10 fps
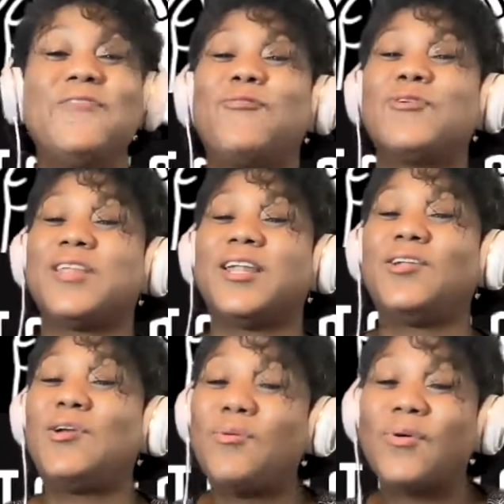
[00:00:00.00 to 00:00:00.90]
for the
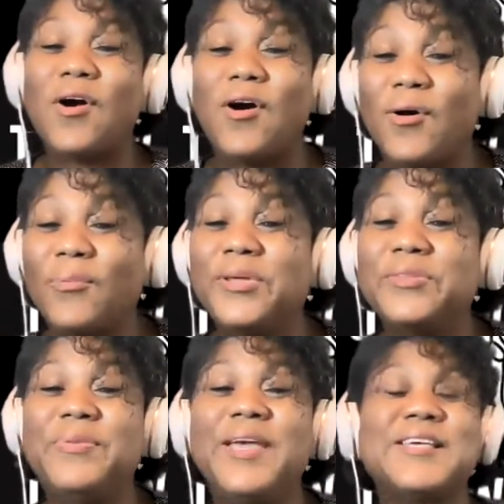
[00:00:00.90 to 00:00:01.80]
long haul
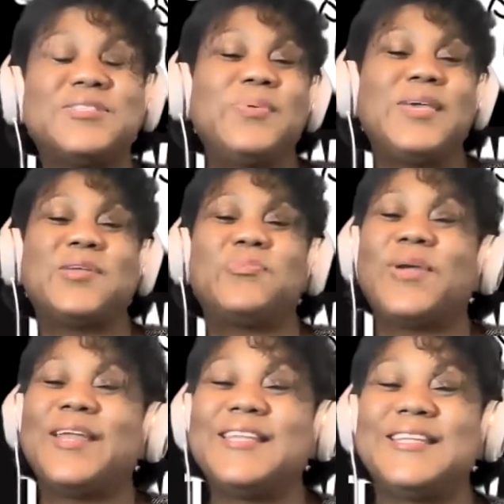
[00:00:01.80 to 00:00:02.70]
with me as we get
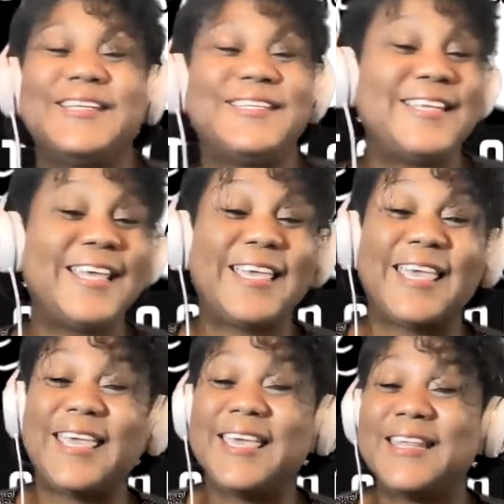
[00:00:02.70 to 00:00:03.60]
ready to dig
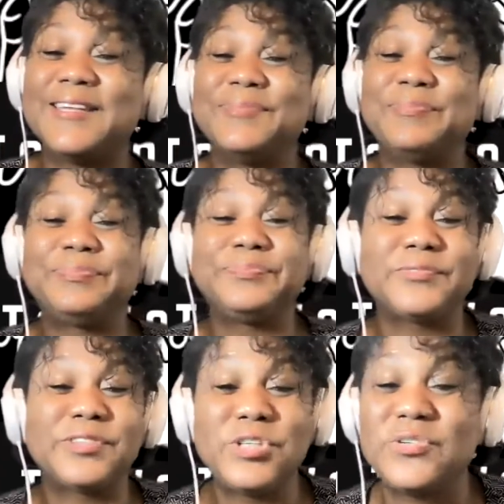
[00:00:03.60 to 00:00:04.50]
in
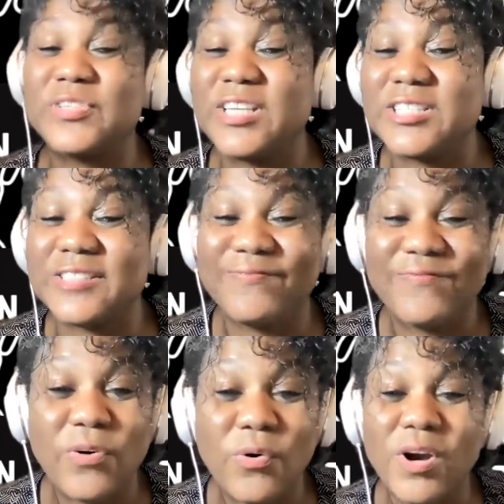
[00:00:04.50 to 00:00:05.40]
to season
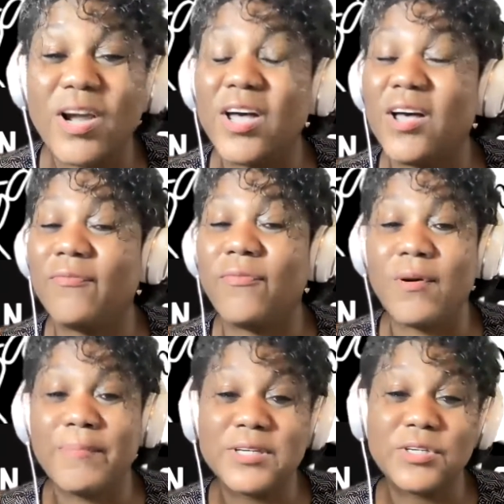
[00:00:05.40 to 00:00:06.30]
4 of
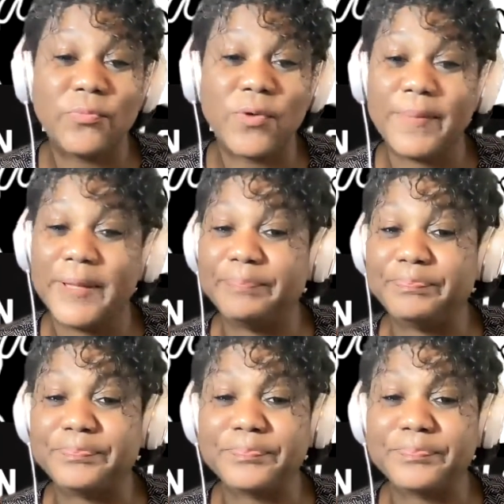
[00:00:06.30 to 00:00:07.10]
Woman to Woman,